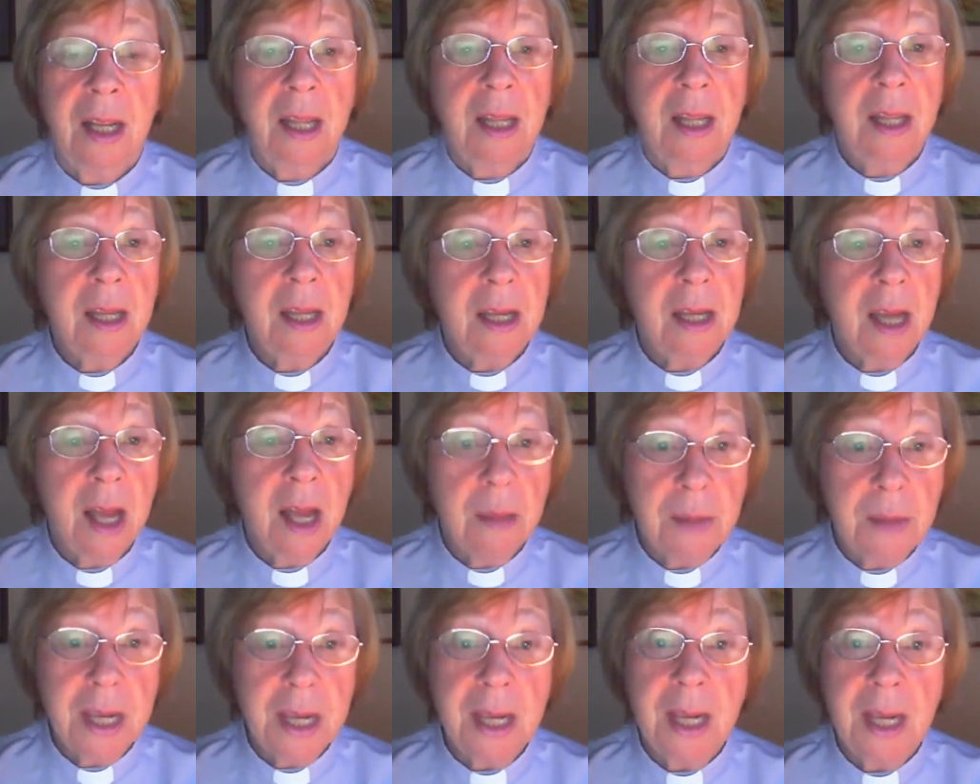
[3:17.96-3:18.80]
The
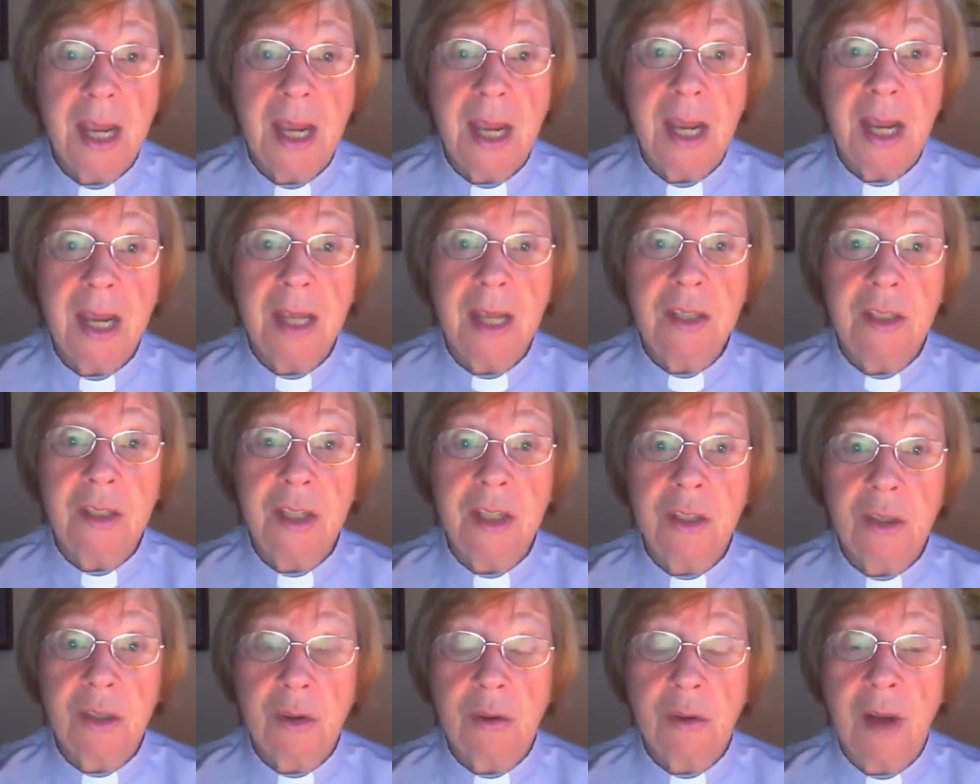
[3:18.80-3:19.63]
coming king is
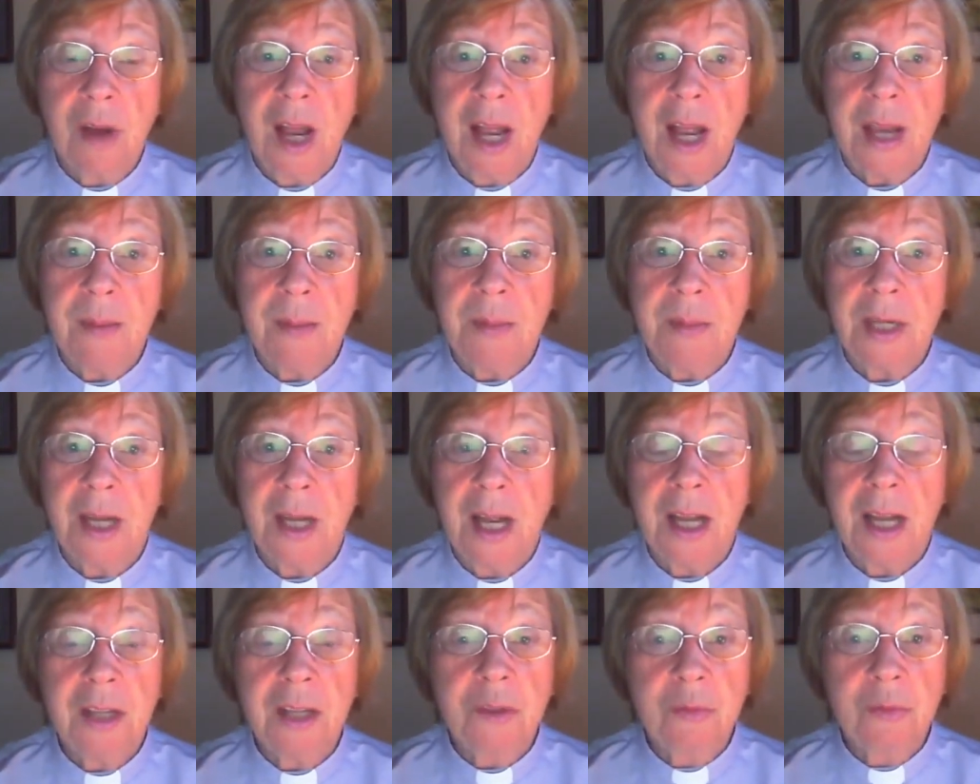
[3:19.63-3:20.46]
described
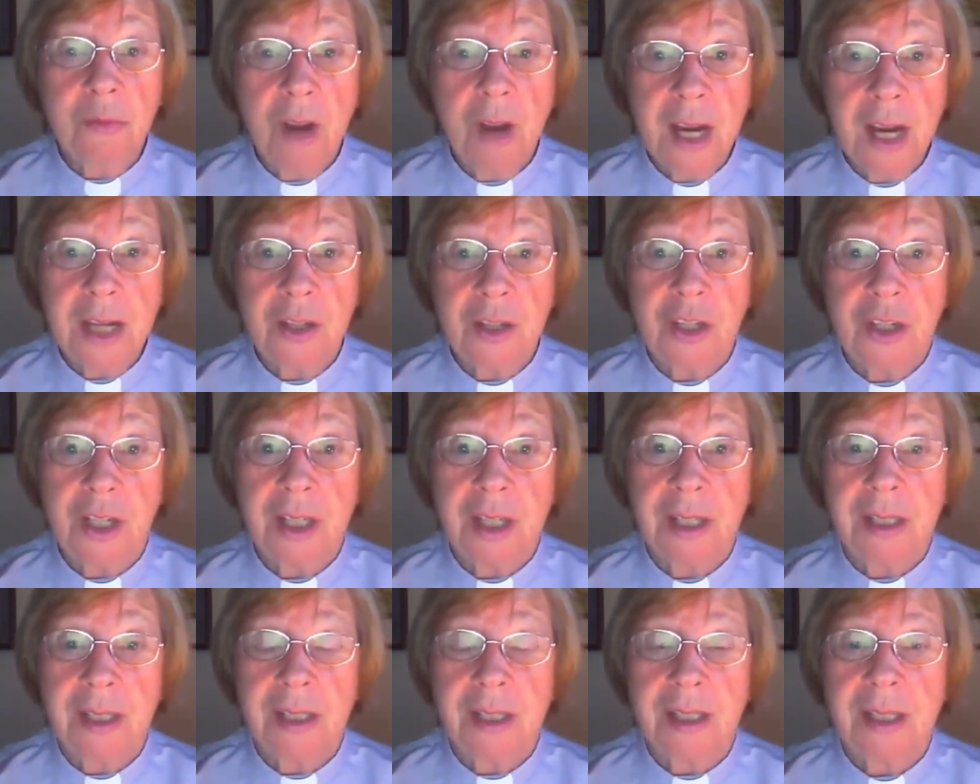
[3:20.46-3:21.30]
as
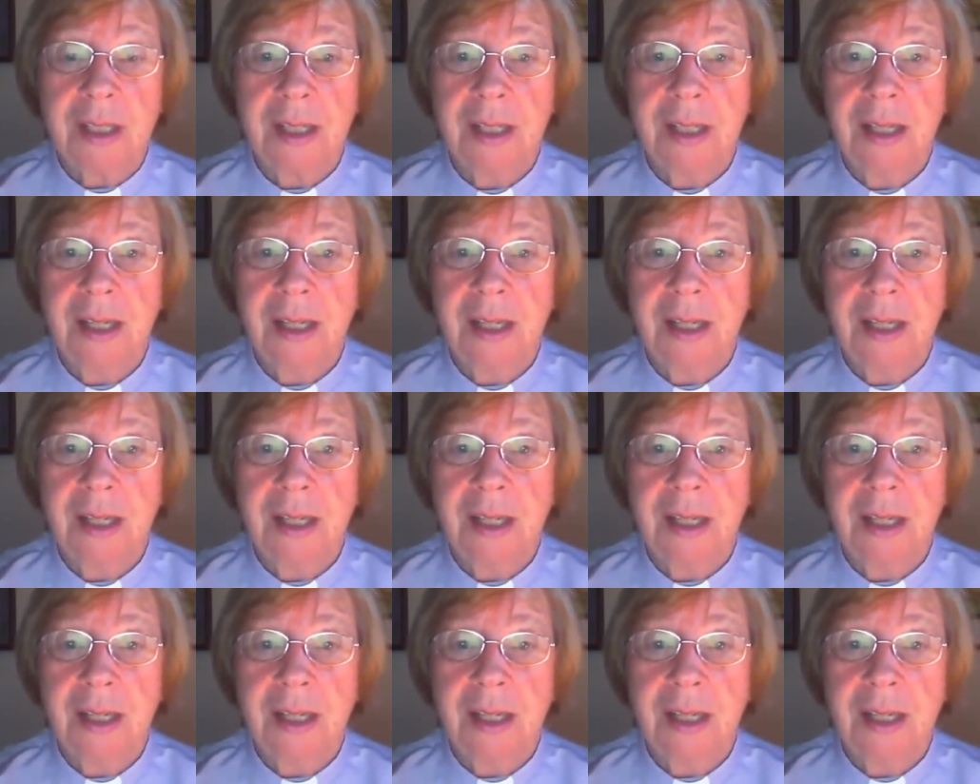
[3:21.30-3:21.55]
righteous.